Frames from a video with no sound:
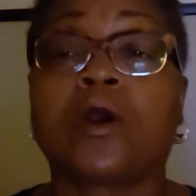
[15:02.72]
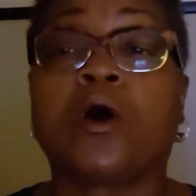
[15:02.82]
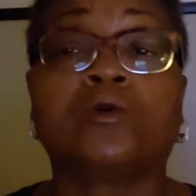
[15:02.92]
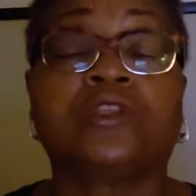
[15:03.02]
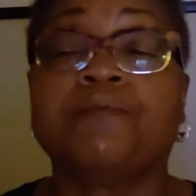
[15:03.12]

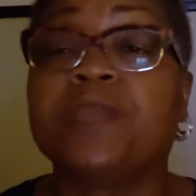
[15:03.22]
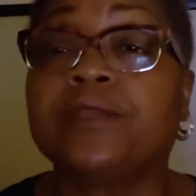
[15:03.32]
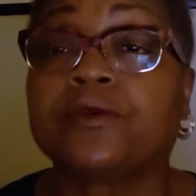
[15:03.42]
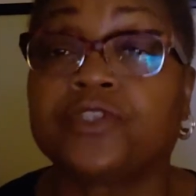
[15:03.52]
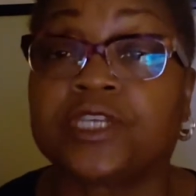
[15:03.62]
whole
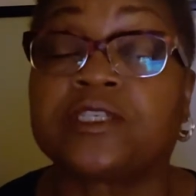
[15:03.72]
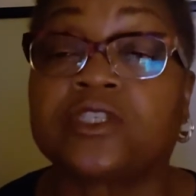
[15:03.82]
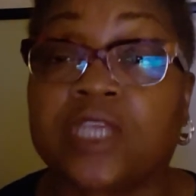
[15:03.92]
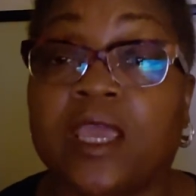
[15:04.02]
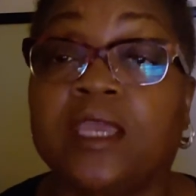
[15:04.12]
demeanor
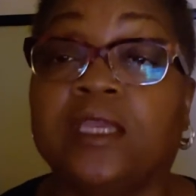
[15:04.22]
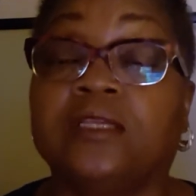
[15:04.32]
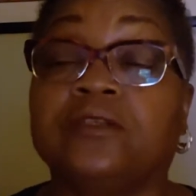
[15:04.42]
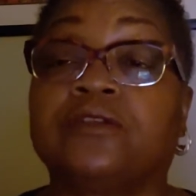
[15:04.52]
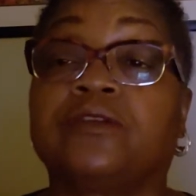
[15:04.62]
just
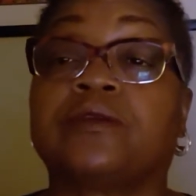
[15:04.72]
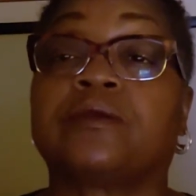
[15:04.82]
changed.